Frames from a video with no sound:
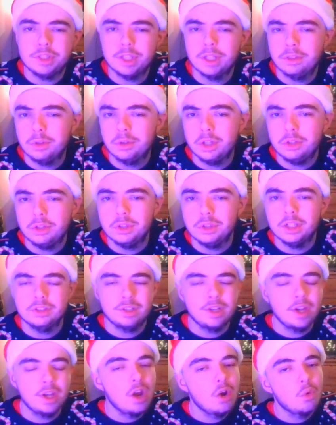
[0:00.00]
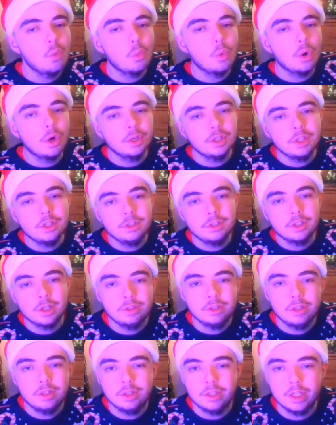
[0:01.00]
I thought I'd do this one and
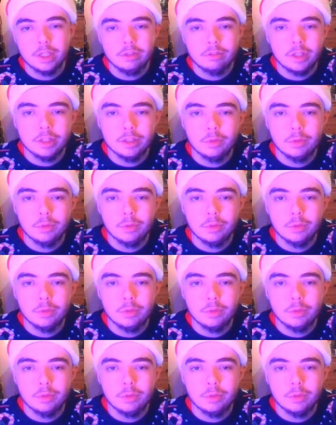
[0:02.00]
done thing, right?